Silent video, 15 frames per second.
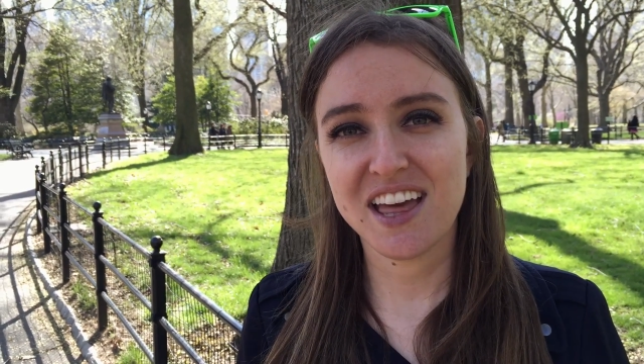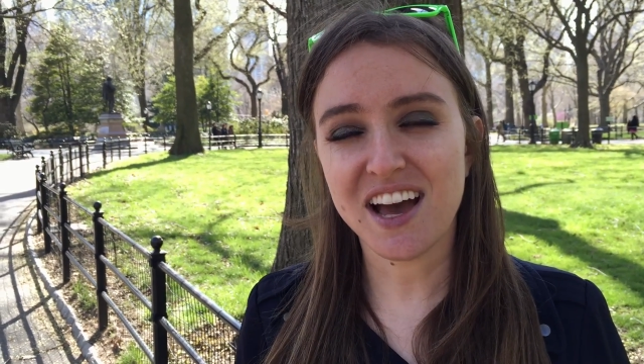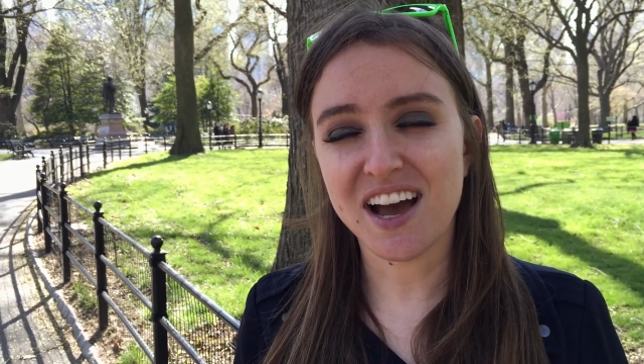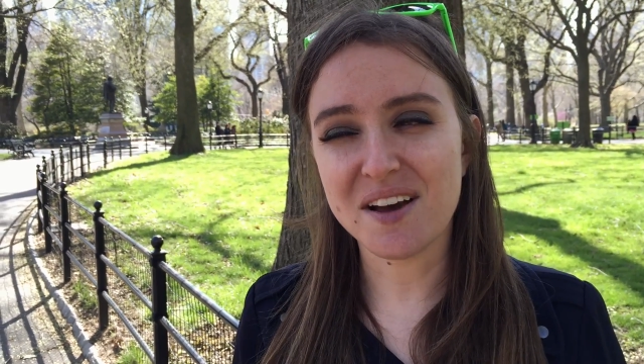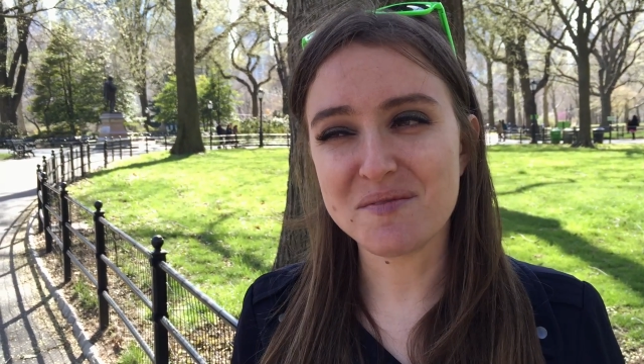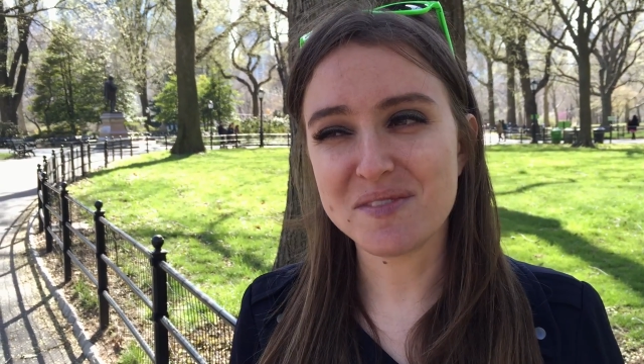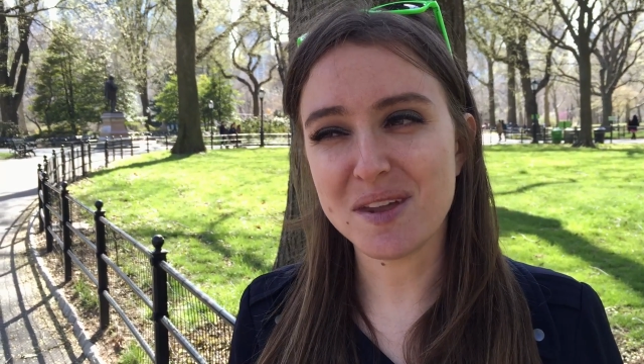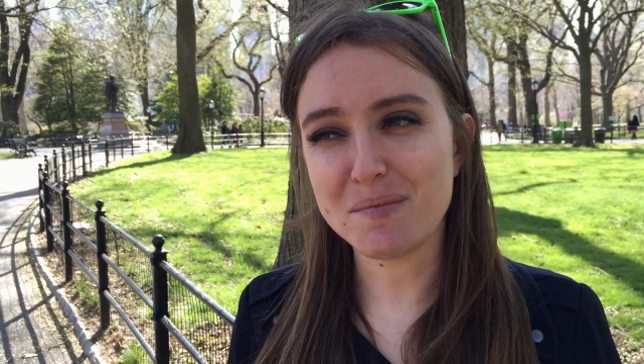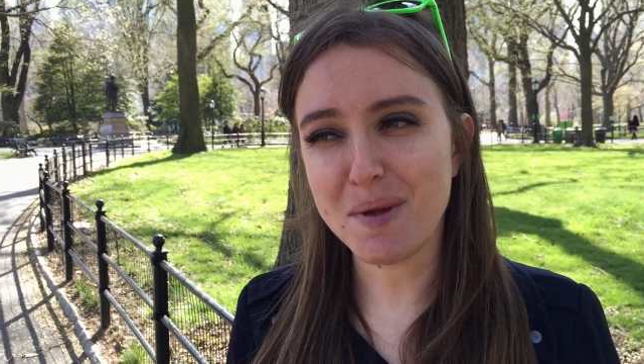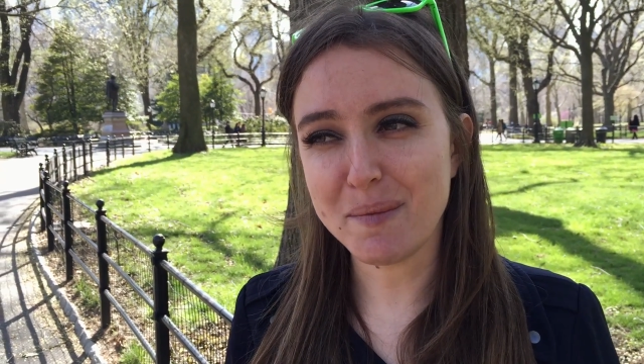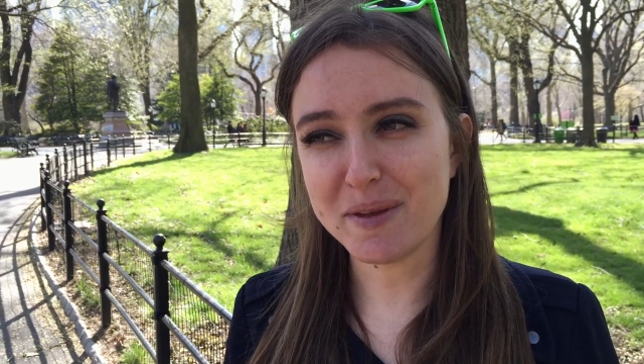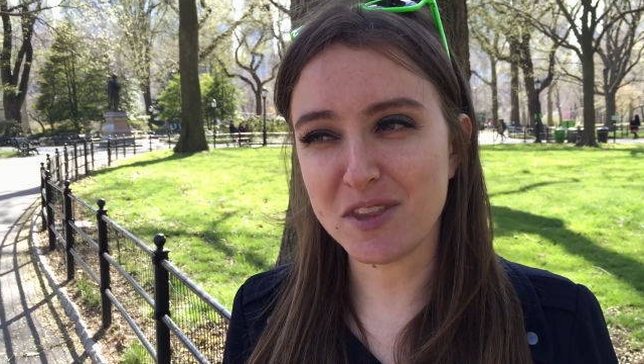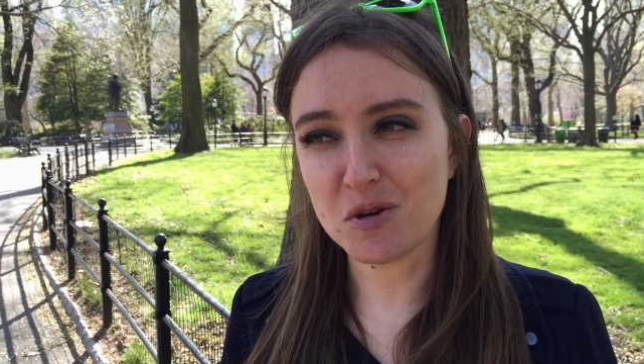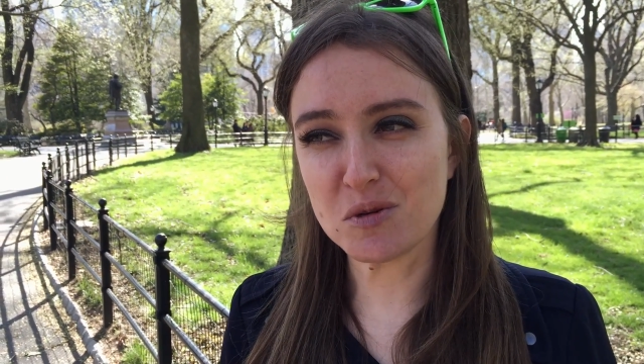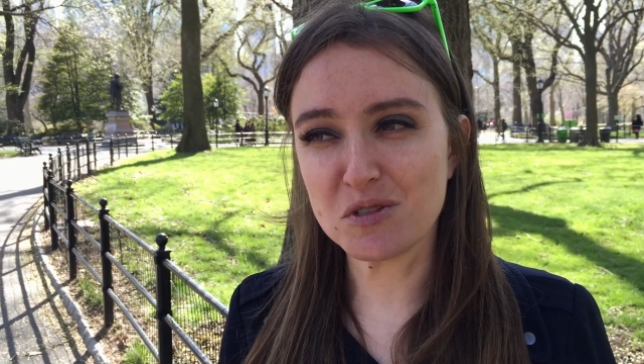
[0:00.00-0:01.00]
then
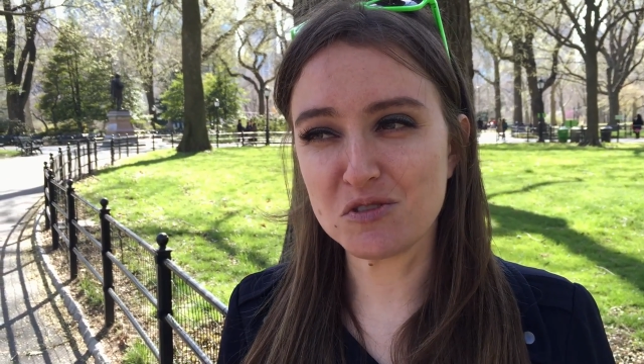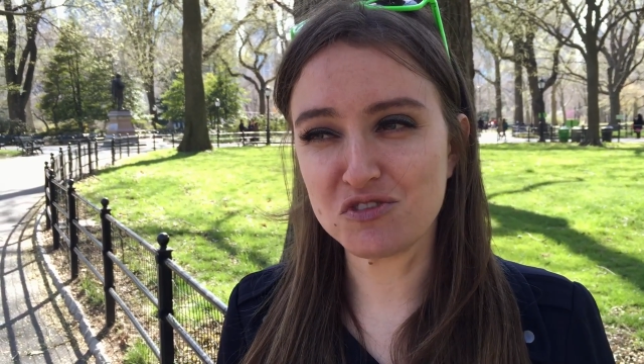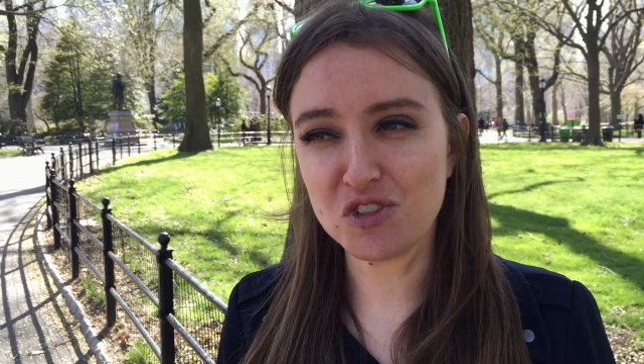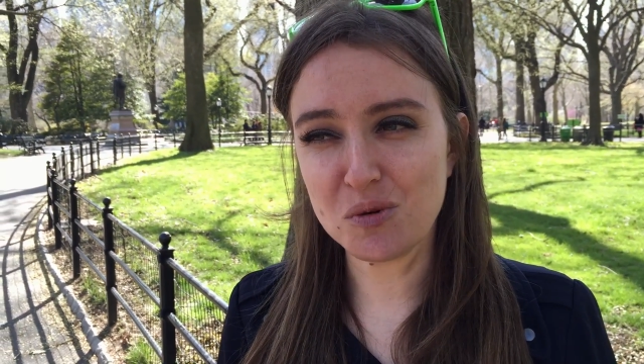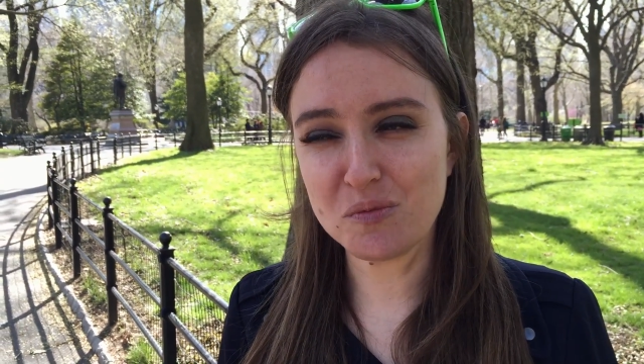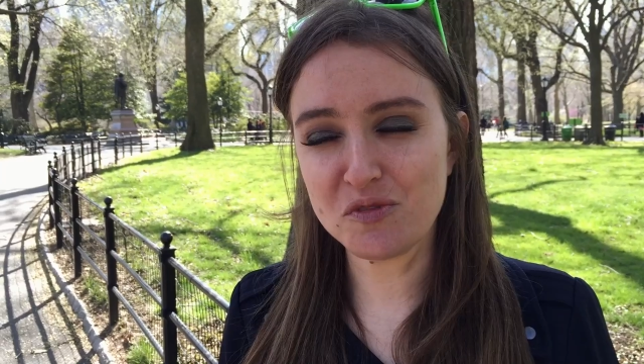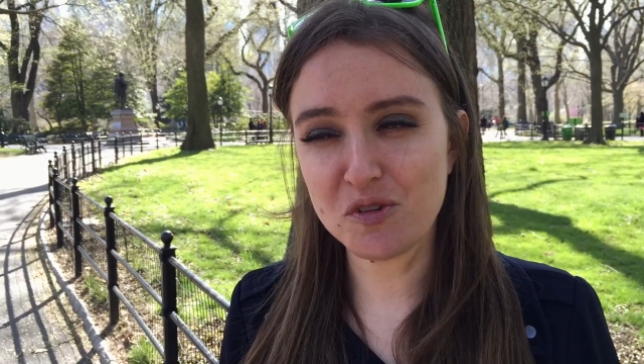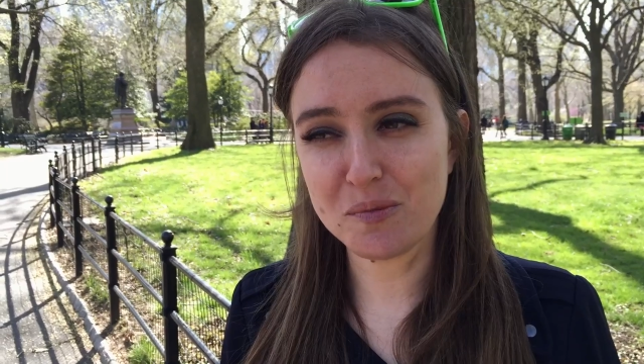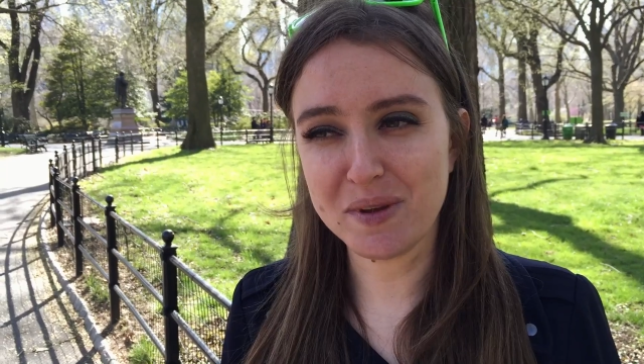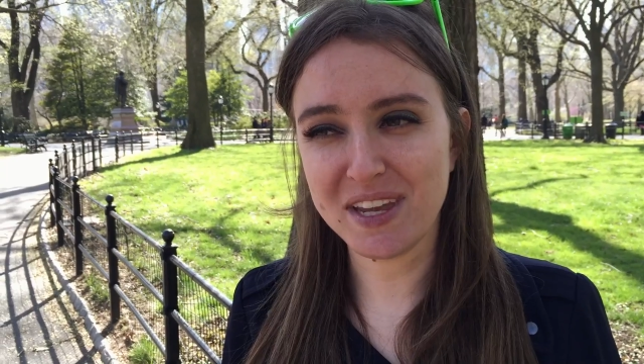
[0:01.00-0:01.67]
maybe there was room for